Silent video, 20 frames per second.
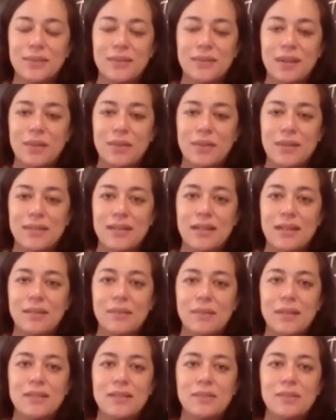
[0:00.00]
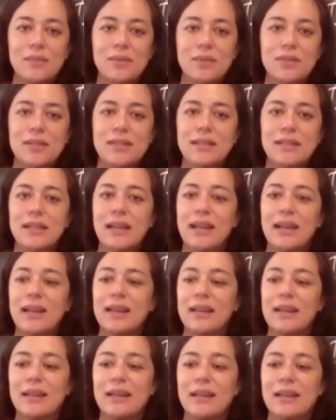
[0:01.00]
their resettlement in Moses Lake.
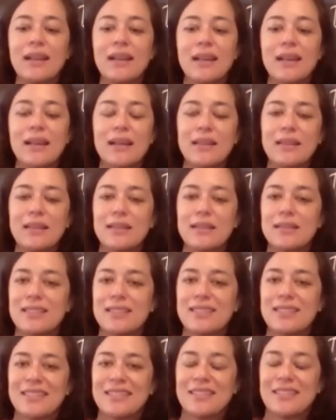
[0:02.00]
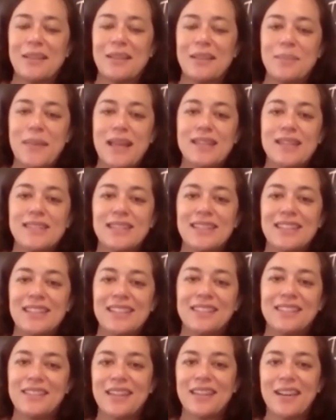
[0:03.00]
And this
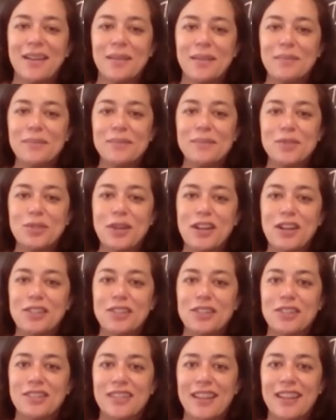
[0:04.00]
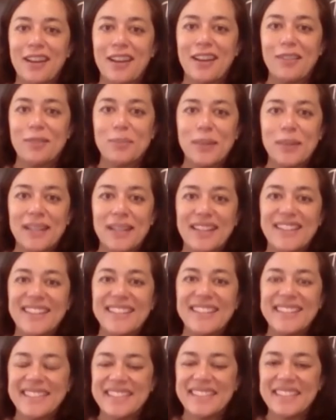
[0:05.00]
amazing treasure that I've
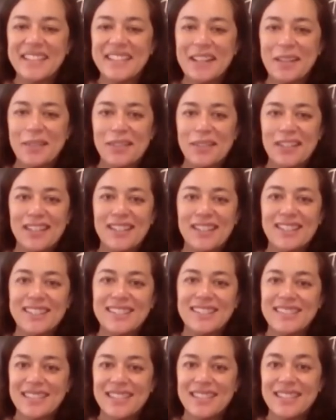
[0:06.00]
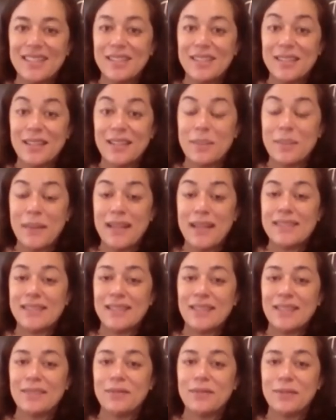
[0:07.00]
been given is these
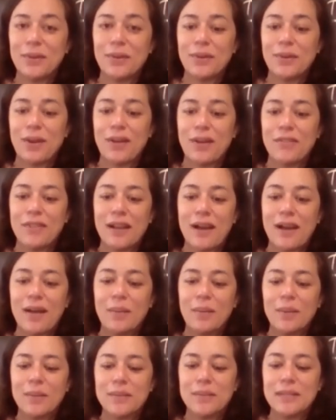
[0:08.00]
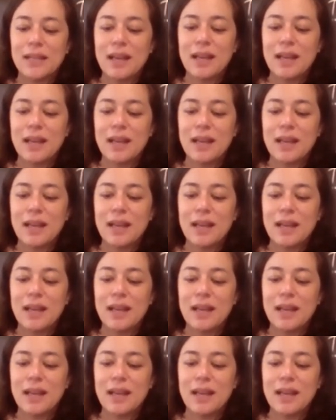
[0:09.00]
amazing photographic albums.